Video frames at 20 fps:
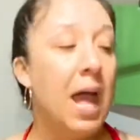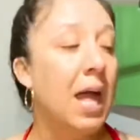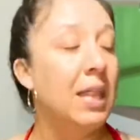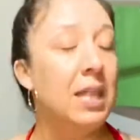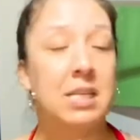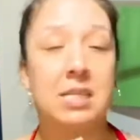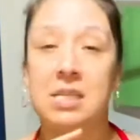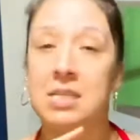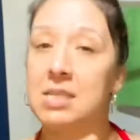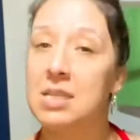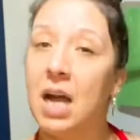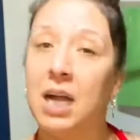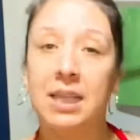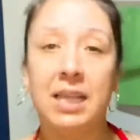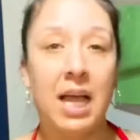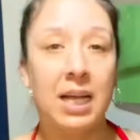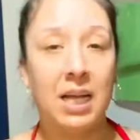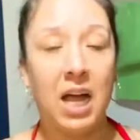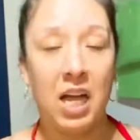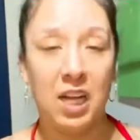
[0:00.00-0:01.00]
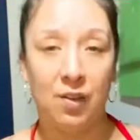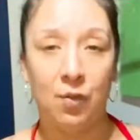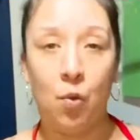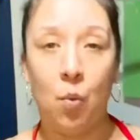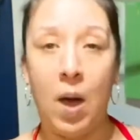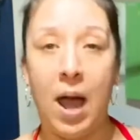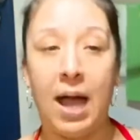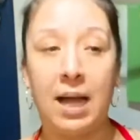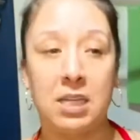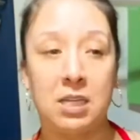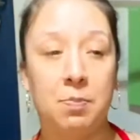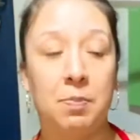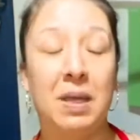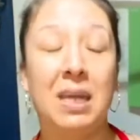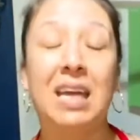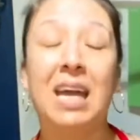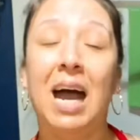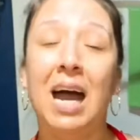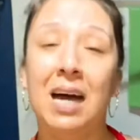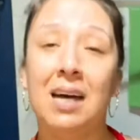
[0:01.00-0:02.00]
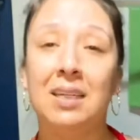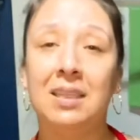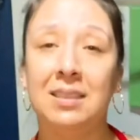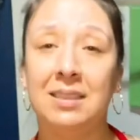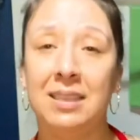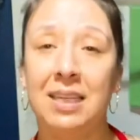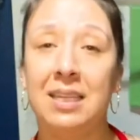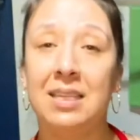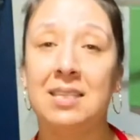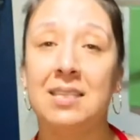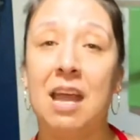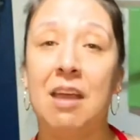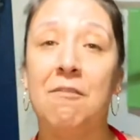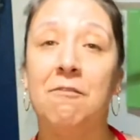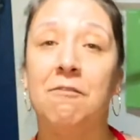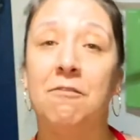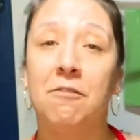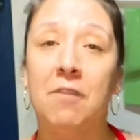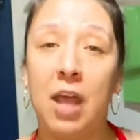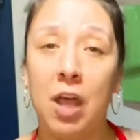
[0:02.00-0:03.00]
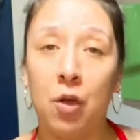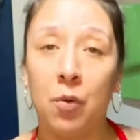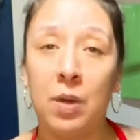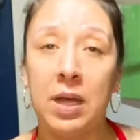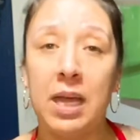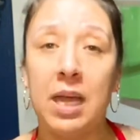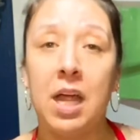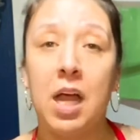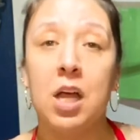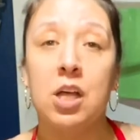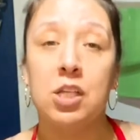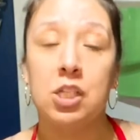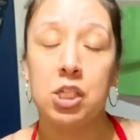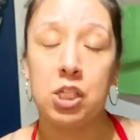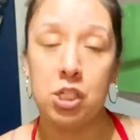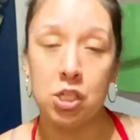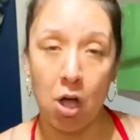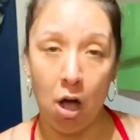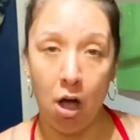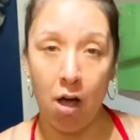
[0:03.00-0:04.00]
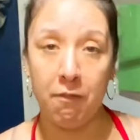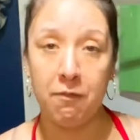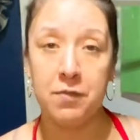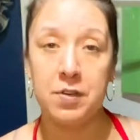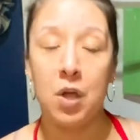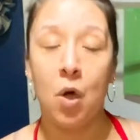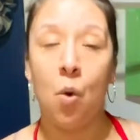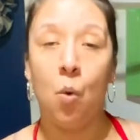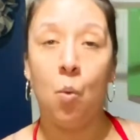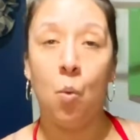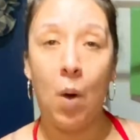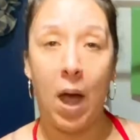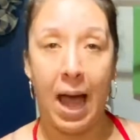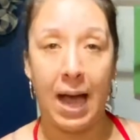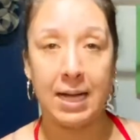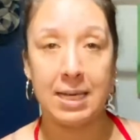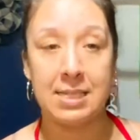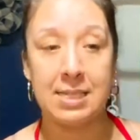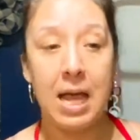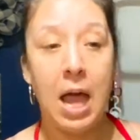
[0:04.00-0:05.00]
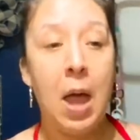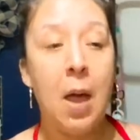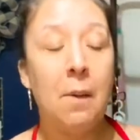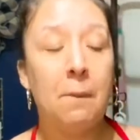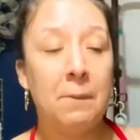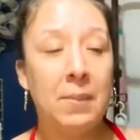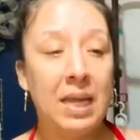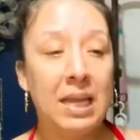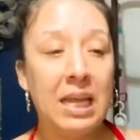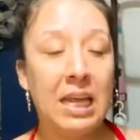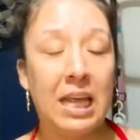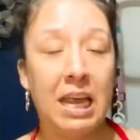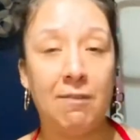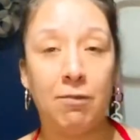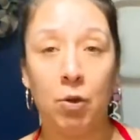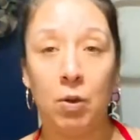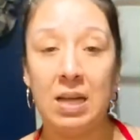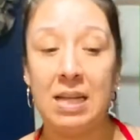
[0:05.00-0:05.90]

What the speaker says: This is not that kind of wax because it is a very soft wax. Meaning if